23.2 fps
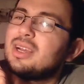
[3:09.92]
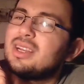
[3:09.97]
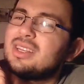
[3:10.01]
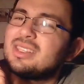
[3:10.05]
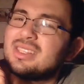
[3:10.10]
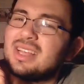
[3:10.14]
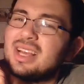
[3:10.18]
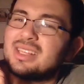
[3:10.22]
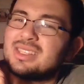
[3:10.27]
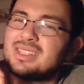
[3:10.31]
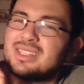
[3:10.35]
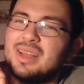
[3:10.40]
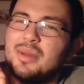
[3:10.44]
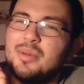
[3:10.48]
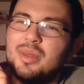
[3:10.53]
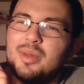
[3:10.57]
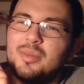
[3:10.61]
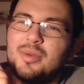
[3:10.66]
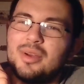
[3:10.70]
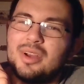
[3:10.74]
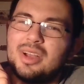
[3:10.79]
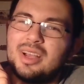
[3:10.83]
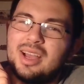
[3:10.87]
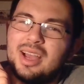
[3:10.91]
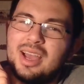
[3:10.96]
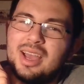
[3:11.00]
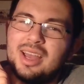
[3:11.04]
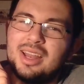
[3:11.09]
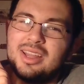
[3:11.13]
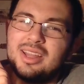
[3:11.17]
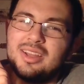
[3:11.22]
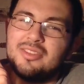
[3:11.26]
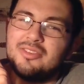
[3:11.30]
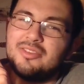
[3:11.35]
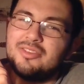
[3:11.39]
Is that some of them are
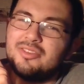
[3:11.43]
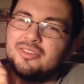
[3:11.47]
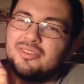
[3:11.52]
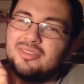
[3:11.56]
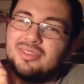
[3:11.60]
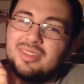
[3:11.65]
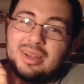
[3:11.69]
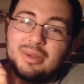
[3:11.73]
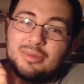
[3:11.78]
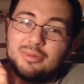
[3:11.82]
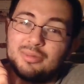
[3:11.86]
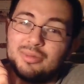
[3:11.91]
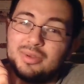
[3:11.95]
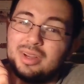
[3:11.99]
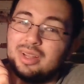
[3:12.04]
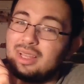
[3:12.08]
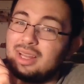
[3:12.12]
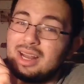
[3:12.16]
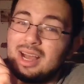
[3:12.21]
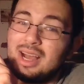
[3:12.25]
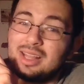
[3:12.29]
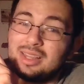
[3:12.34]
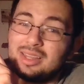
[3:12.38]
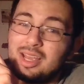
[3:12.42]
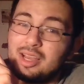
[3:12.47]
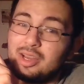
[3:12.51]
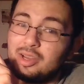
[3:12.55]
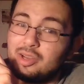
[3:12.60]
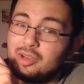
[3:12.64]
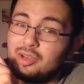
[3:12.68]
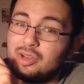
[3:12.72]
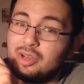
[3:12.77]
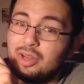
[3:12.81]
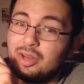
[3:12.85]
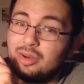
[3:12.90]
kind of, like, really not that
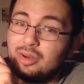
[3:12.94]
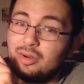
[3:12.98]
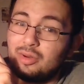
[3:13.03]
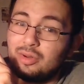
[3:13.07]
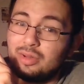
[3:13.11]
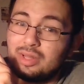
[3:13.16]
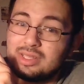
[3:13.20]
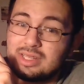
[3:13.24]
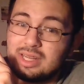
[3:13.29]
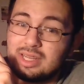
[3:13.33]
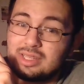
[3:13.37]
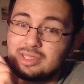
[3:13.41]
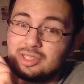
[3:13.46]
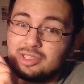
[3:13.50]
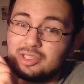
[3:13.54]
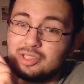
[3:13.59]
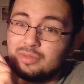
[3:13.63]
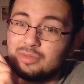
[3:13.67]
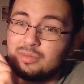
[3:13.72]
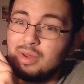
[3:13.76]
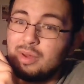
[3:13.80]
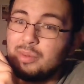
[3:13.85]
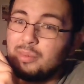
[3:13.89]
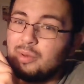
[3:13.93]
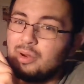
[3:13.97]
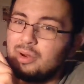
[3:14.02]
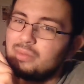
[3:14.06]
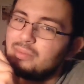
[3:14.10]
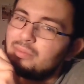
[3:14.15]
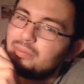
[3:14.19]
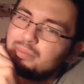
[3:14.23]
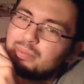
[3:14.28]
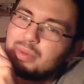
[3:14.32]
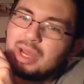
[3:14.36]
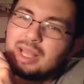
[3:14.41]
good, or at least not as good as you
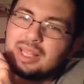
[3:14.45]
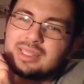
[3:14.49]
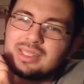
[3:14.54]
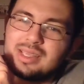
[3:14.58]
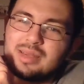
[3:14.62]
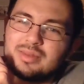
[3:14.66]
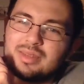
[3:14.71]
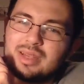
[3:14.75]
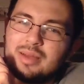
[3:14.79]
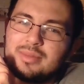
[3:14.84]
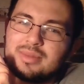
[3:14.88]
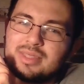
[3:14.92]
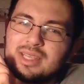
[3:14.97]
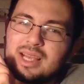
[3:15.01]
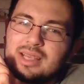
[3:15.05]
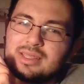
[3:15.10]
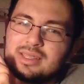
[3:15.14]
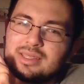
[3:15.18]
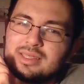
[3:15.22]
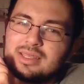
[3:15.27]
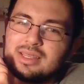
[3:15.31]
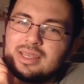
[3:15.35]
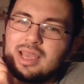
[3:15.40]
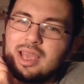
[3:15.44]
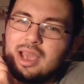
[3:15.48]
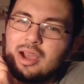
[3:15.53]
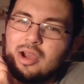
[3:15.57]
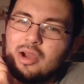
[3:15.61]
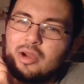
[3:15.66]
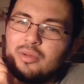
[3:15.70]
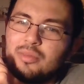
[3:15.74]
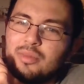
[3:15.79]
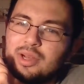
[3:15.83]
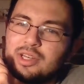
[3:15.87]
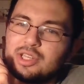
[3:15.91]
remembered. But at the same time, it's nice to see
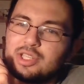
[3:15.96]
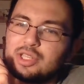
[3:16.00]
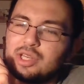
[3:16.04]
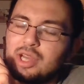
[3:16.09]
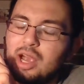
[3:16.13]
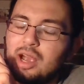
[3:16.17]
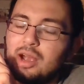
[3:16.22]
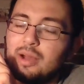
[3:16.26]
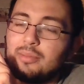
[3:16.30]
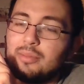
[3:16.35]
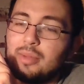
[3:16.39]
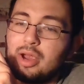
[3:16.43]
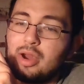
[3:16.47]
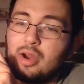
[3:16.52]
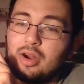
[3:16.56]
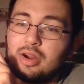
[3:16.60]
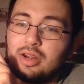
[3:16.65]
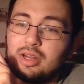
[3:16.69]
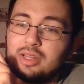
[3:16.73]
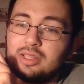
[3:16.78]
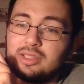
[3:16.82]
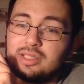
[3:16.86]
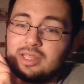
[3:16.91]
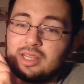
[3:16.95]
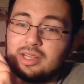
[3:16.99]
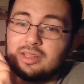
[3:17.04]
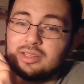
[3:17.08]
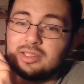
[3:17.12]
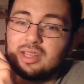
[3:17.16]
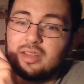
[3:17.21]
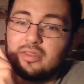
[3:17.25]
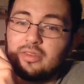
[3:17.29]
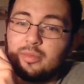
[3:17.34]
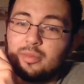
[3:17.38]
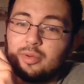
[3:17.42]
how much my art
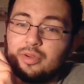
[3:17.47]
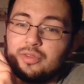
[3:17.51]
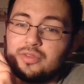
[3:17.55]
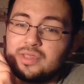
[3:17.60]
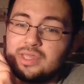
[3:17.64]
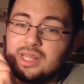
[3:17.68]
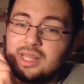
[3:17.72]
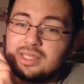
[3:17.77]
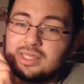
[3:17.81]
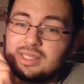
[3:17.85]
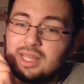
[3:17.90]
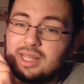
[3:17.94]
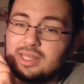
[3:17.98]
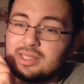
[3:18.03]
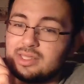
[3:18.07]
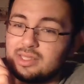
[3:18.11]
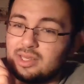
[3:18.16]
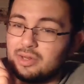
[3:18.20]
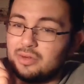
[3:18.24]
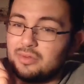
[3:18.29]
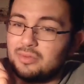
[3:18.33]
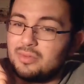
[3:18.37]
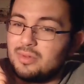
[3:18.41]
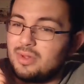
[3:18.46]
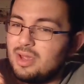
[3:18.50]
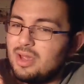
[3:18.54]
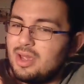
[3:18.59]
skills have improved since then, so,